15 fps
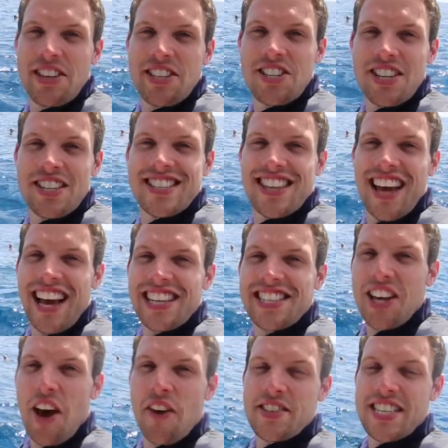has just uh,
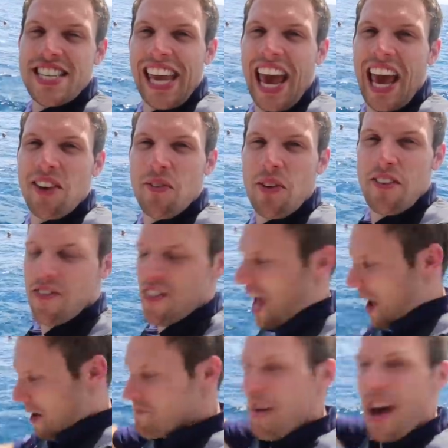surfaced again with
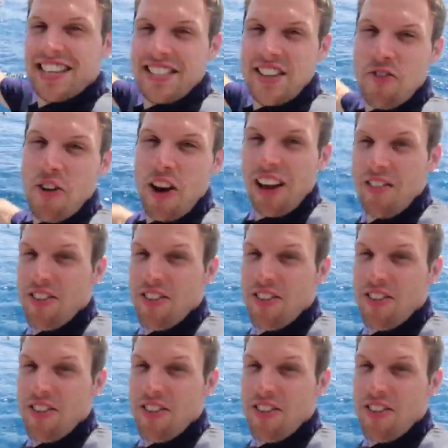that massive rig